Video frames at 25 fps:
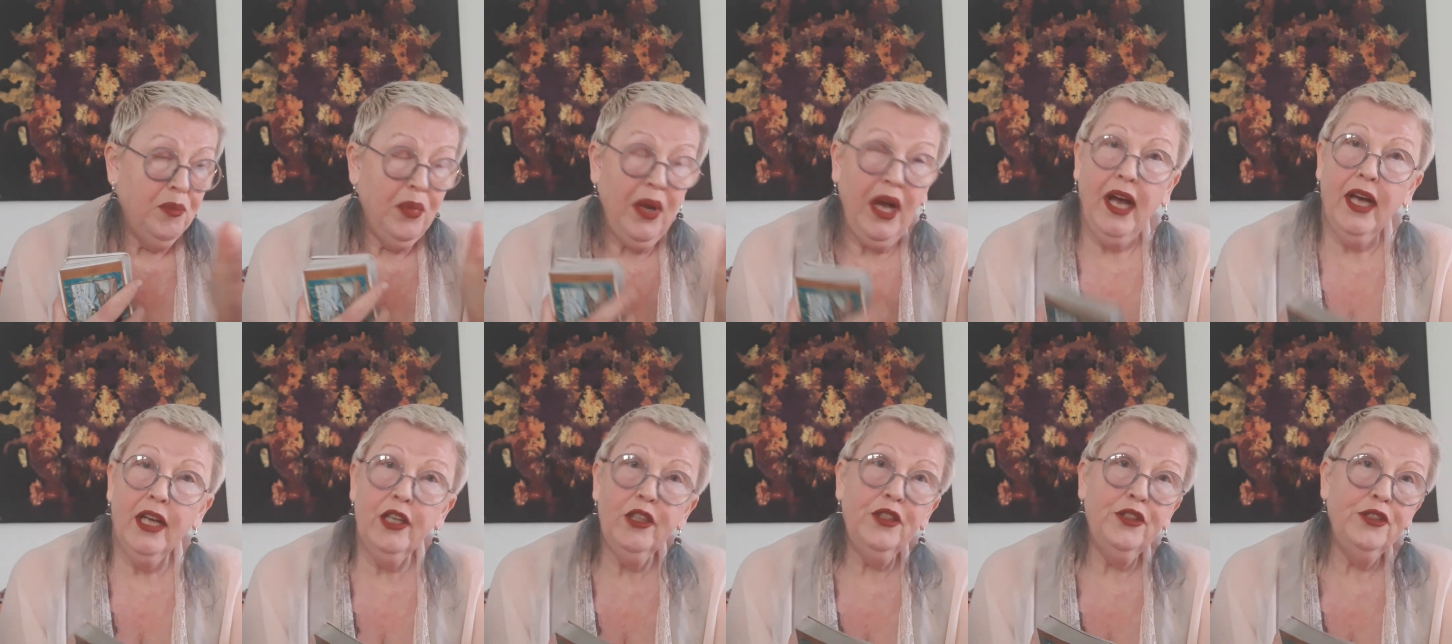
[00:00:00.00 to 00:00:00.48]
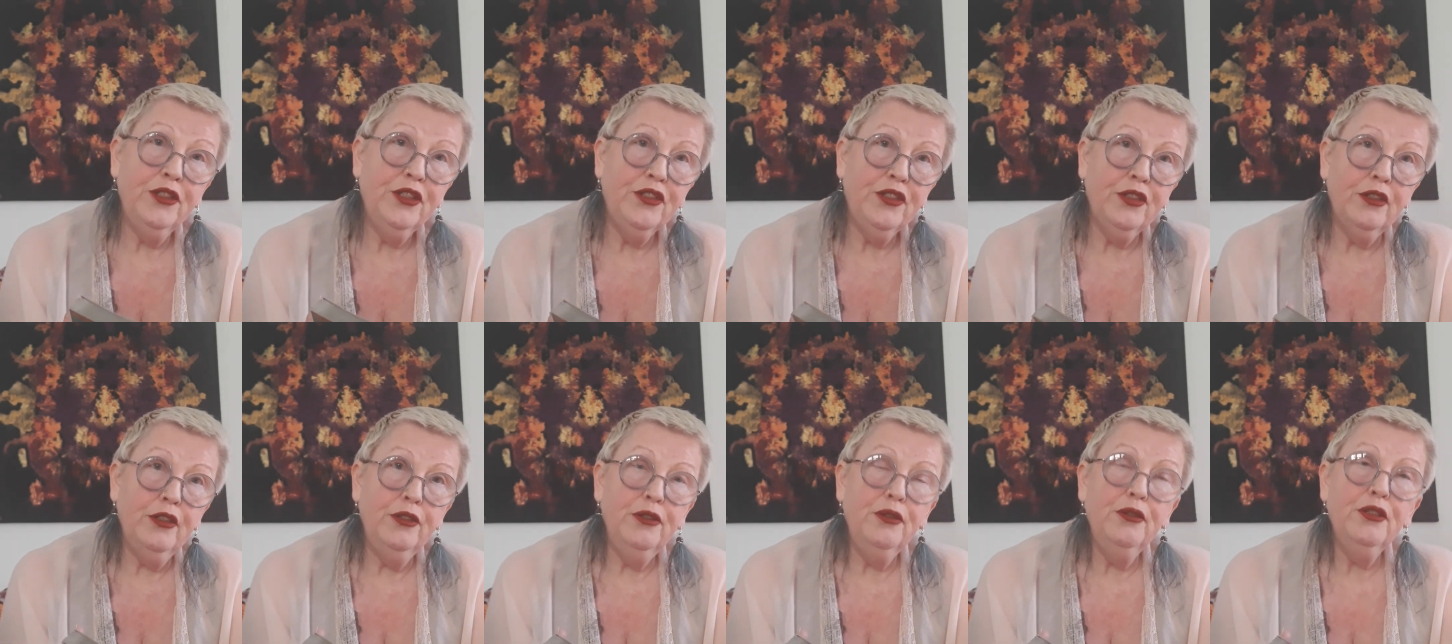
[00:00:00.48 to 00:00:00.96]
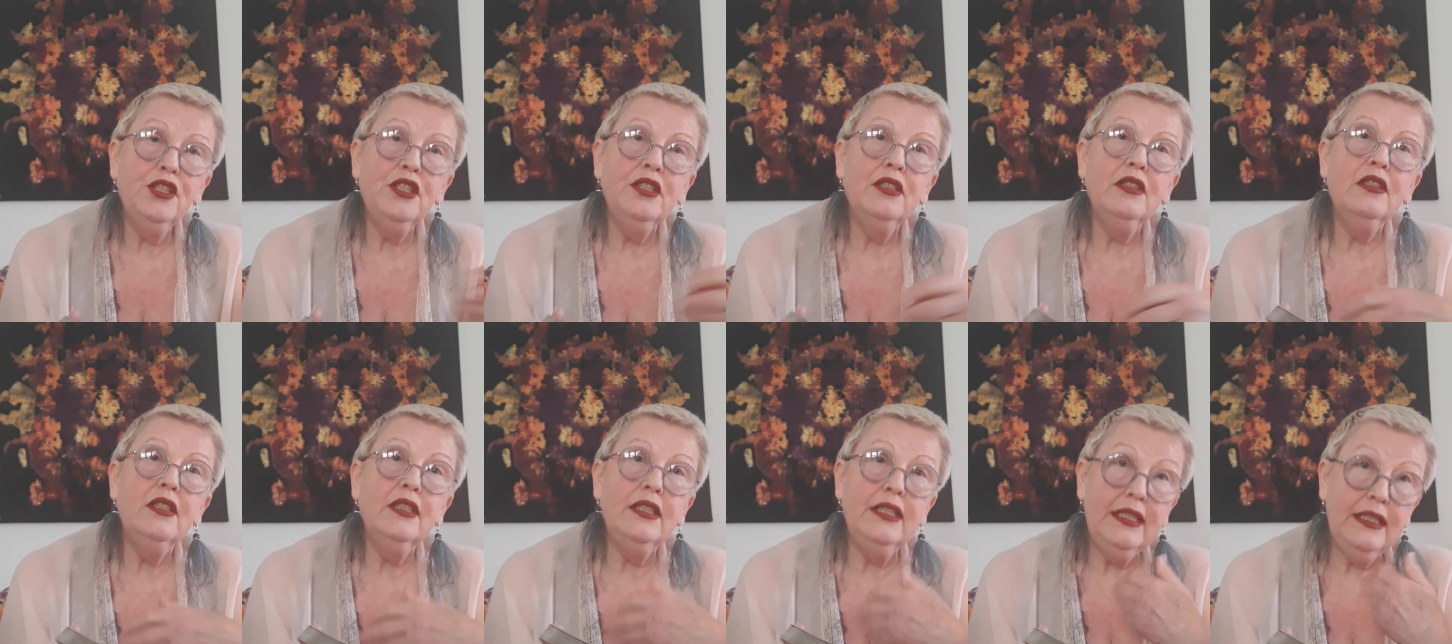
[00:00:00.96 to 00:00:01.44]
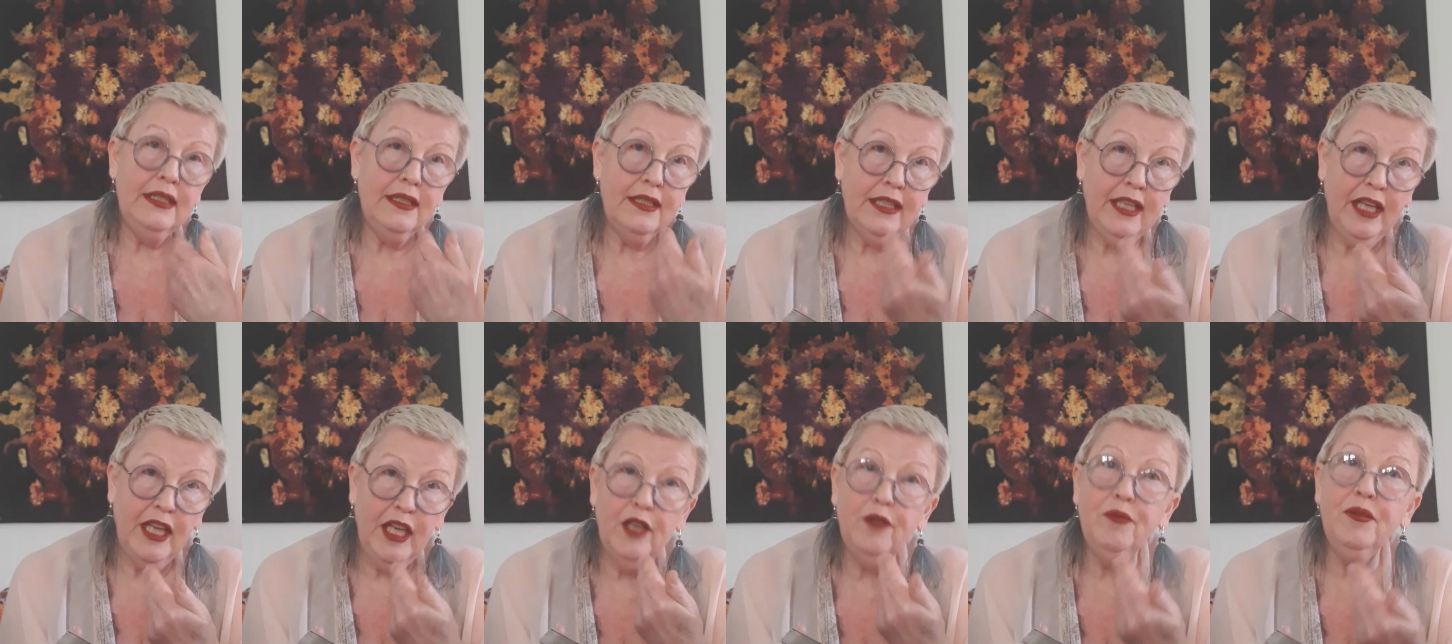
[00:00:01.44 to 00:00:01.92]
part of the solution to these
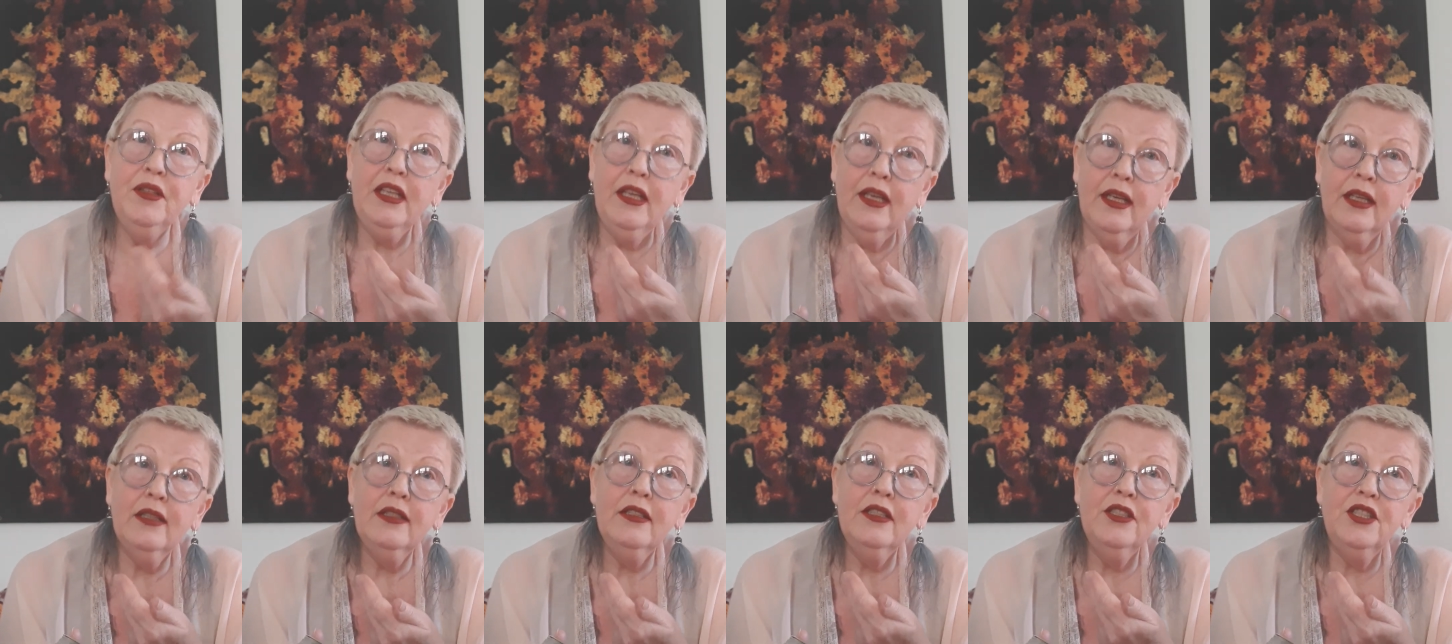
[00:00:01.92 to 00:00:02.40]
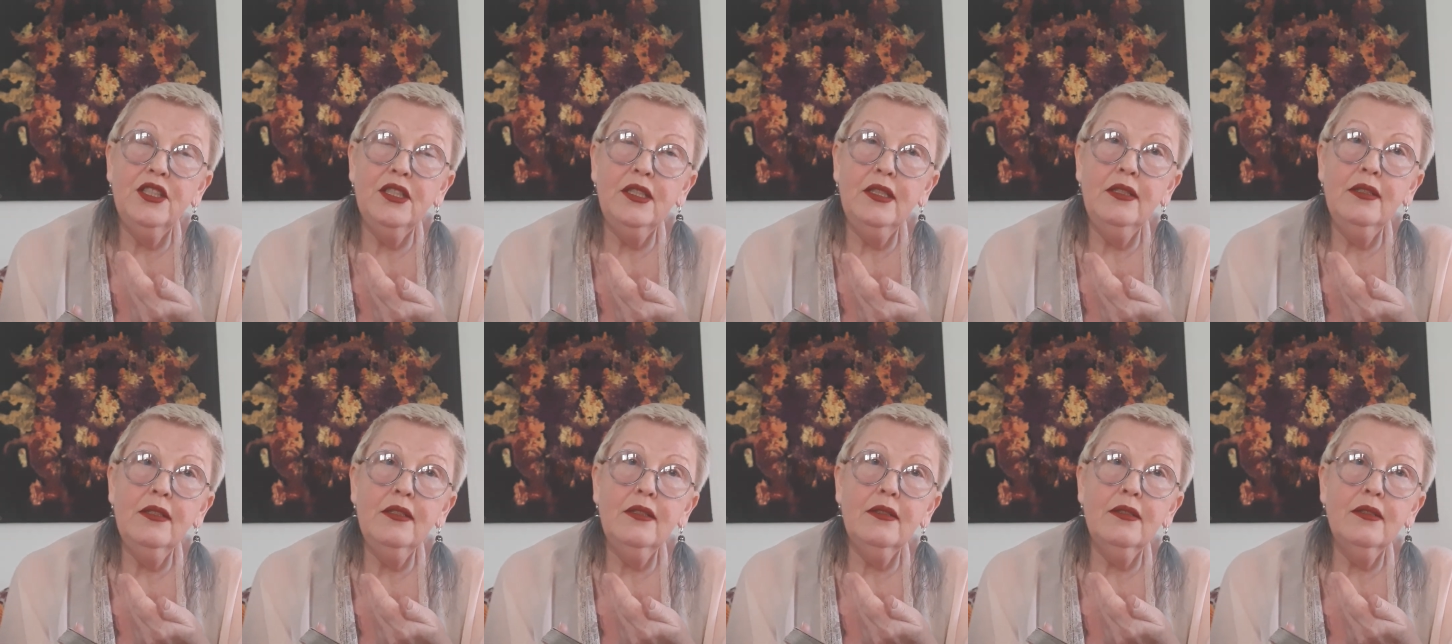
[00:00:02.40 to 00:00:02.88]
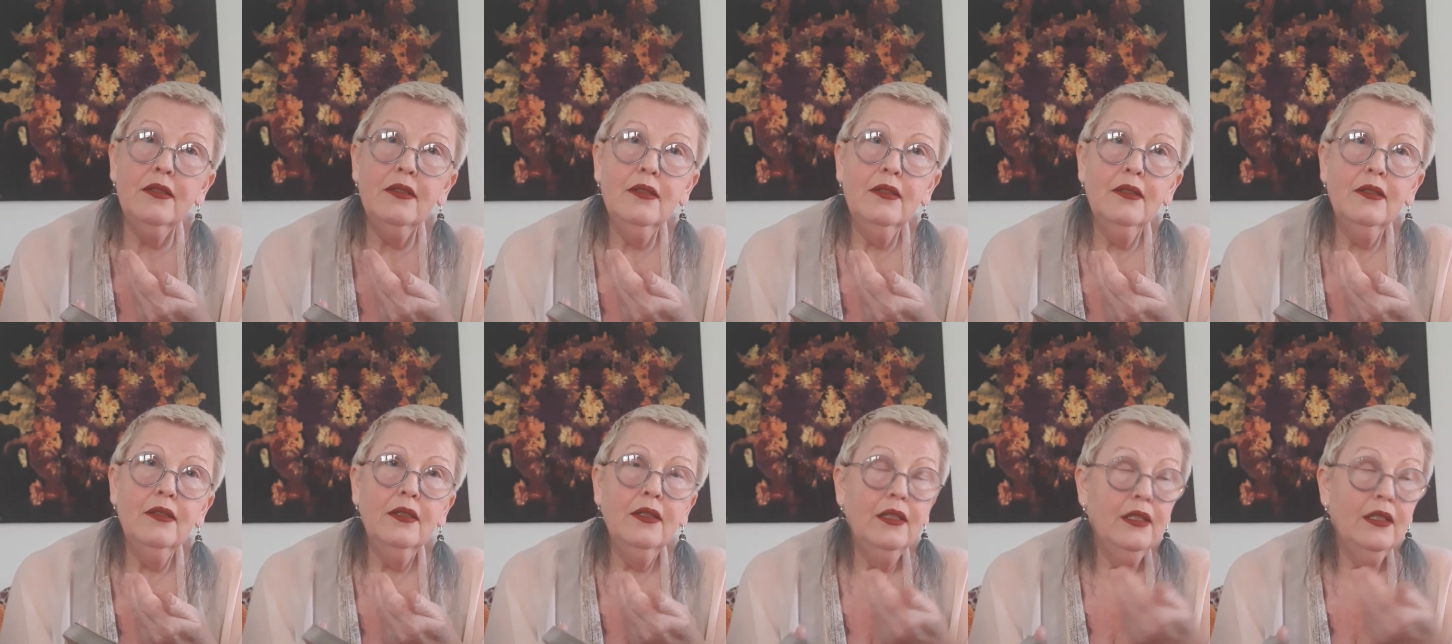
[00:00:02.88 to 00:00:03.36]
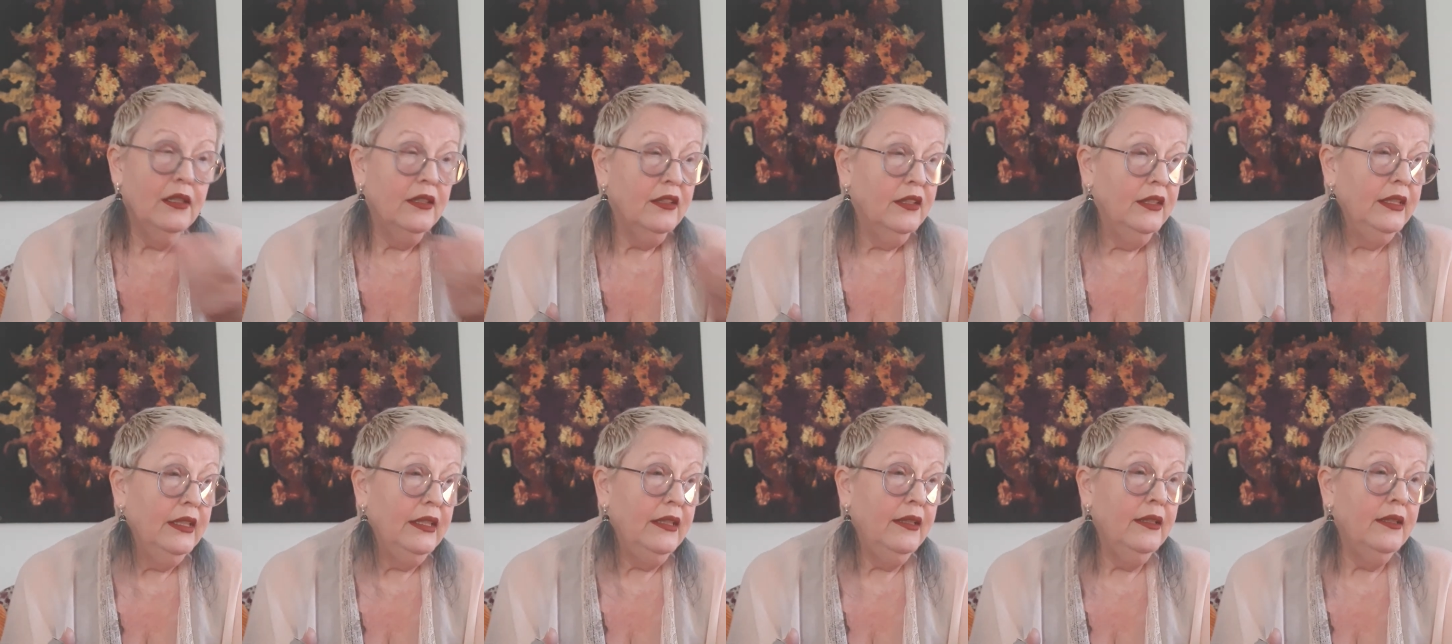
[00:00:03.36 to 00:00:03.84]
heavy energies
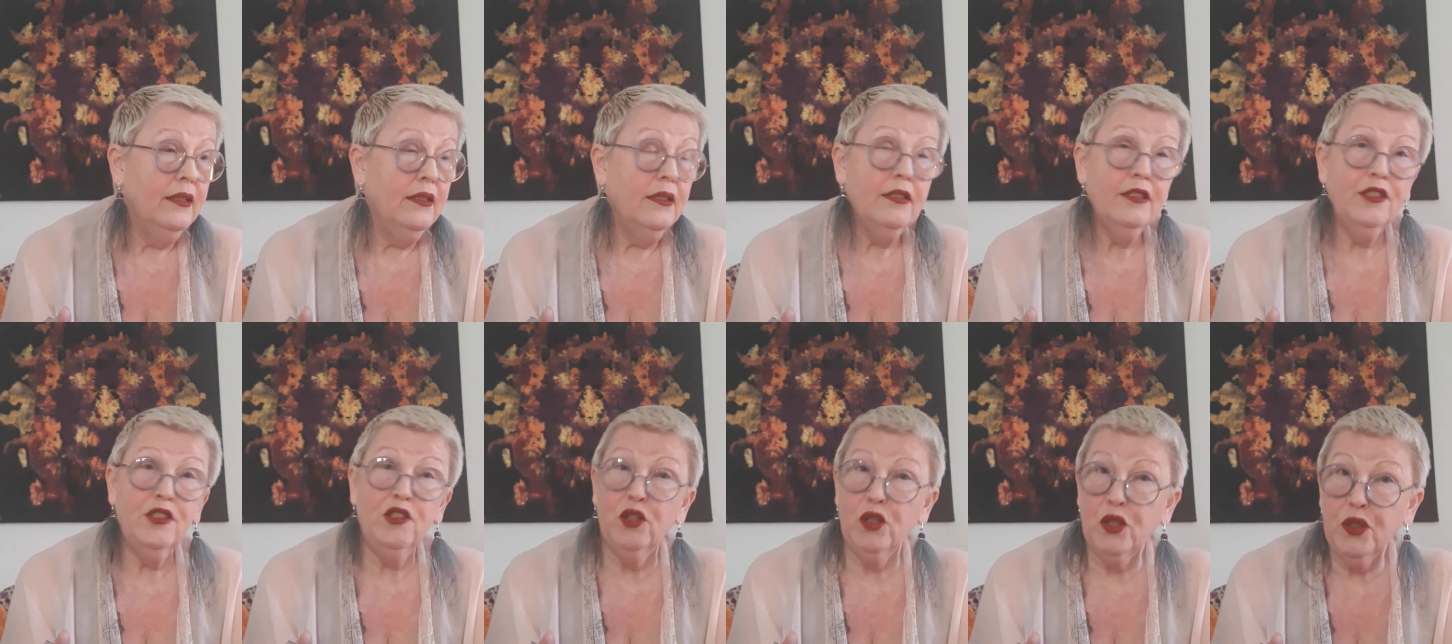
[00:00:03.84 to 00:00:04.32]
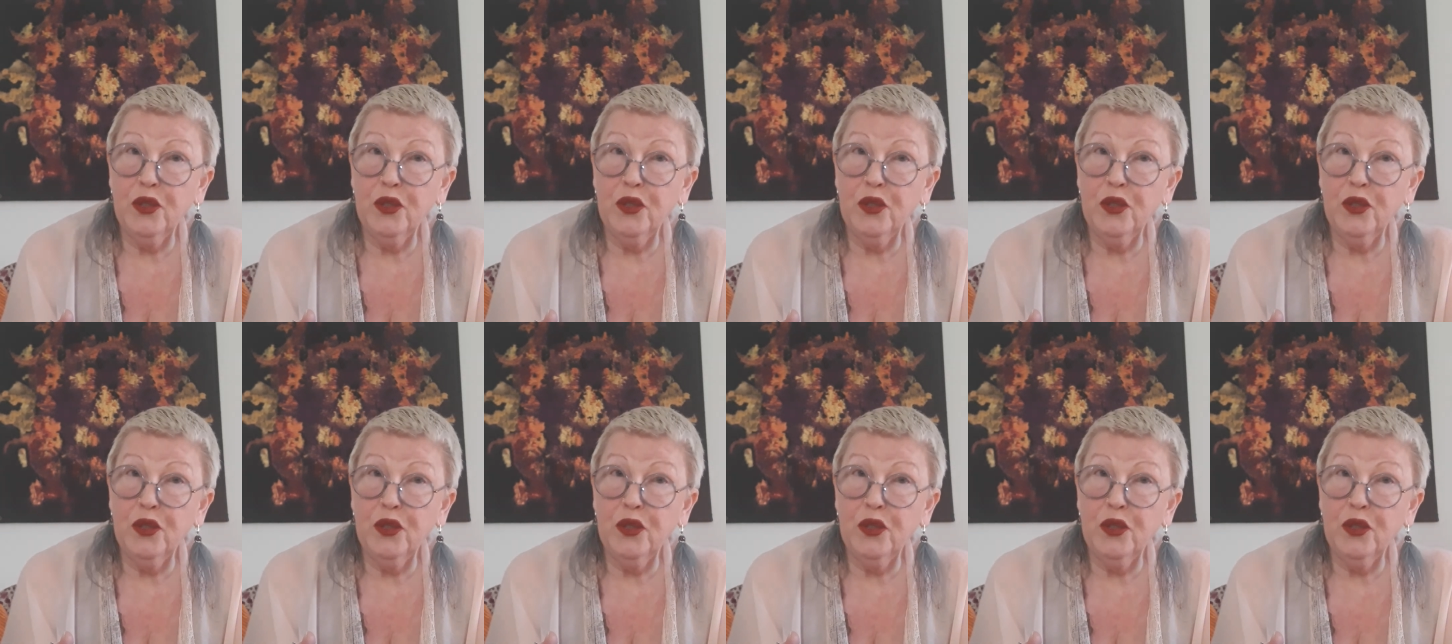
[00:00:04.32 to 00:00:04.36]
is your